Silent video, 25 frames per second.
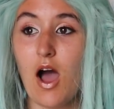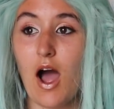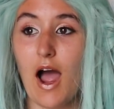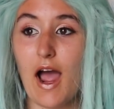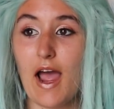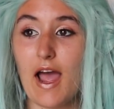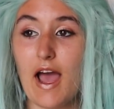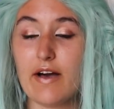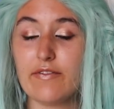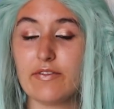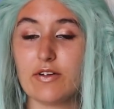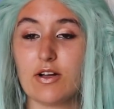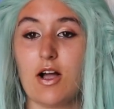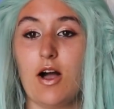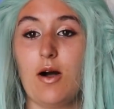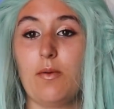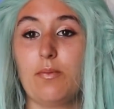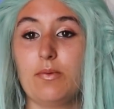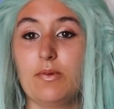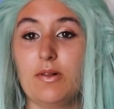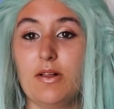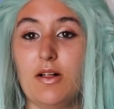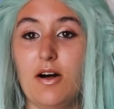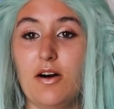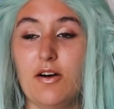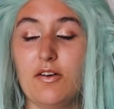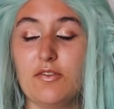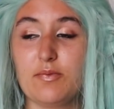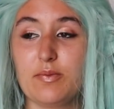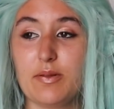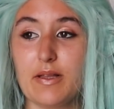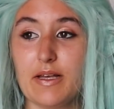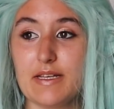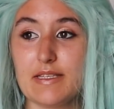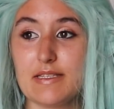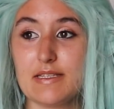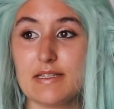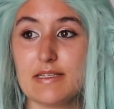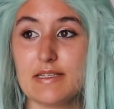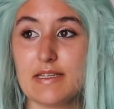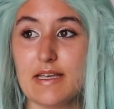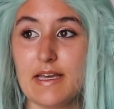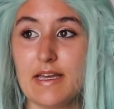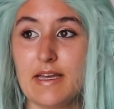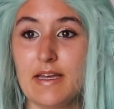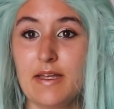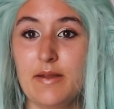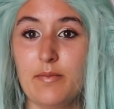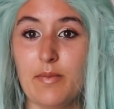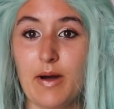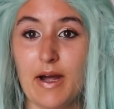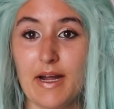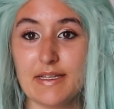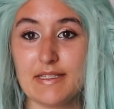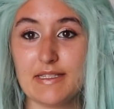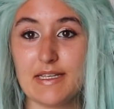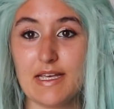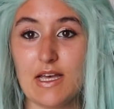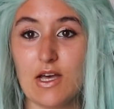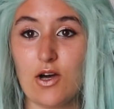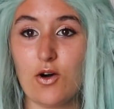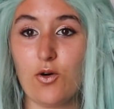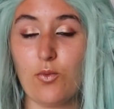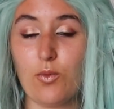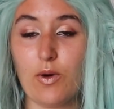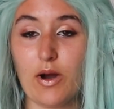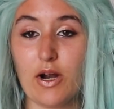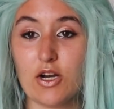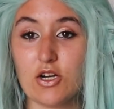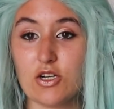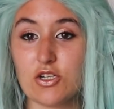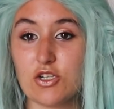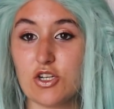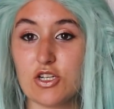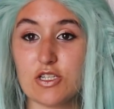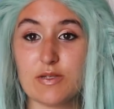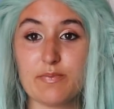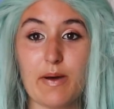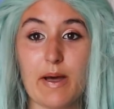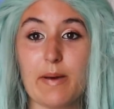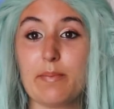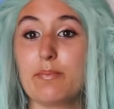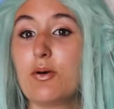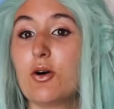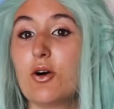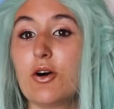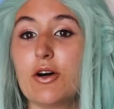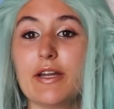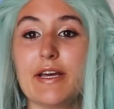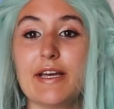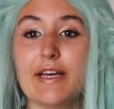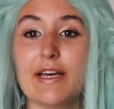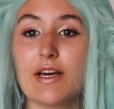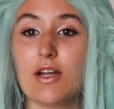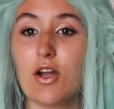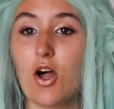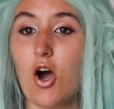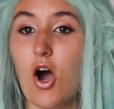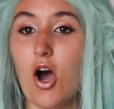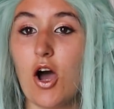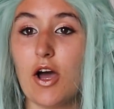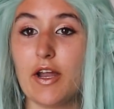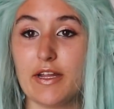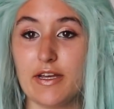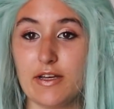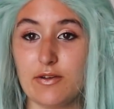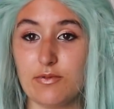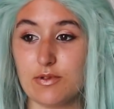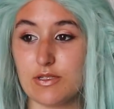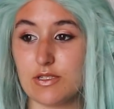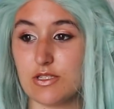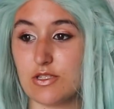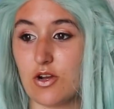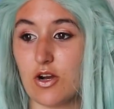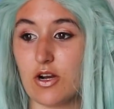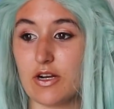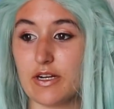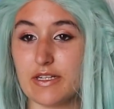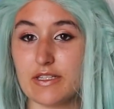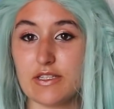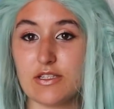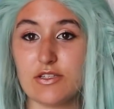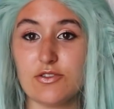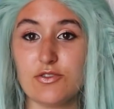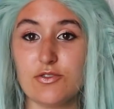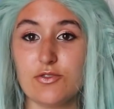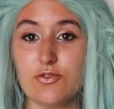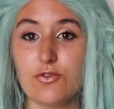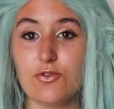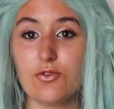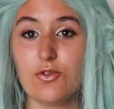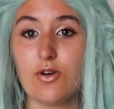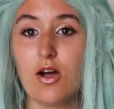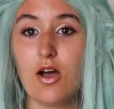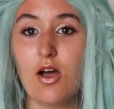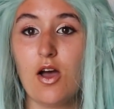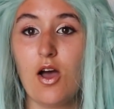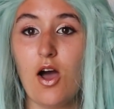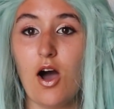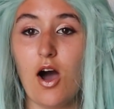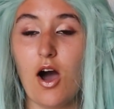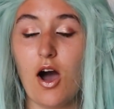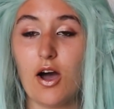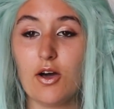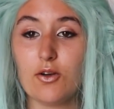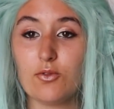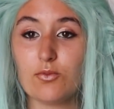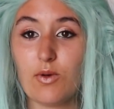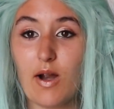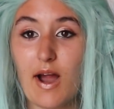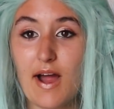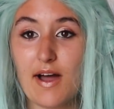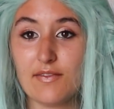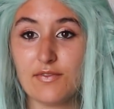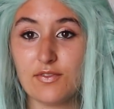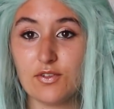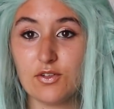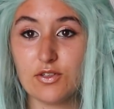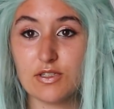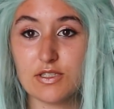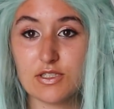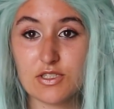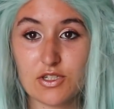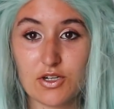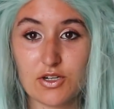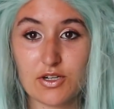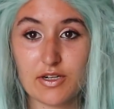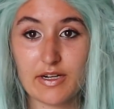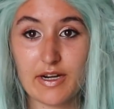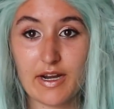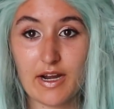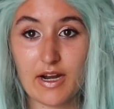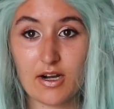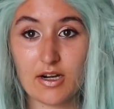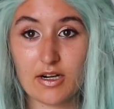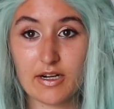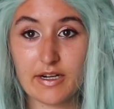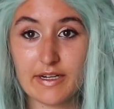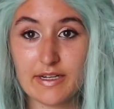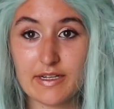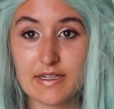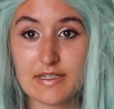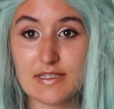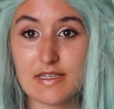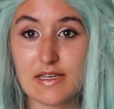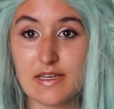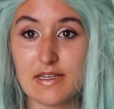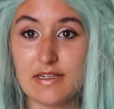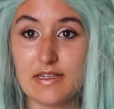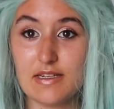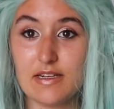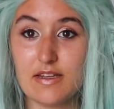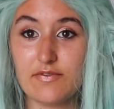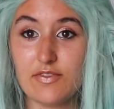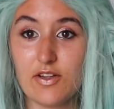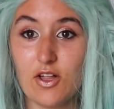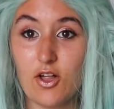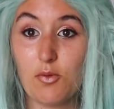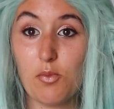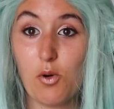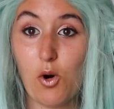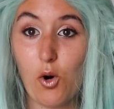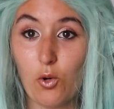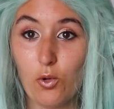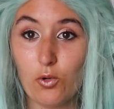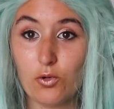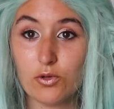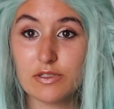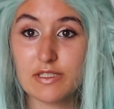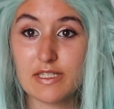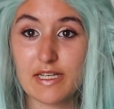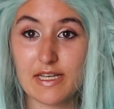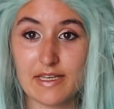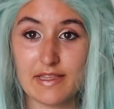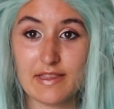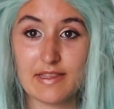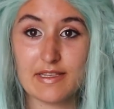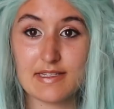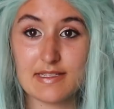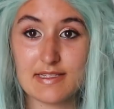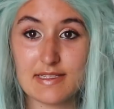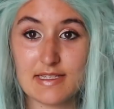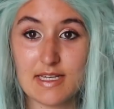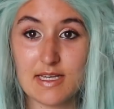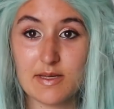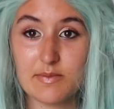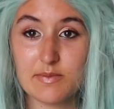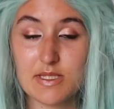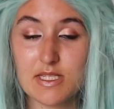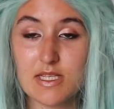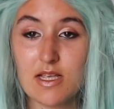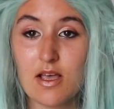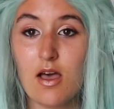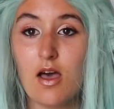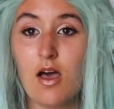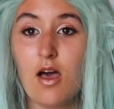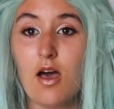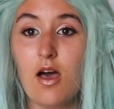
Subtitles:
I have a couple of places in my tail where just by putting it on, it was starting to unravel in certain areas and develop holes in the seams,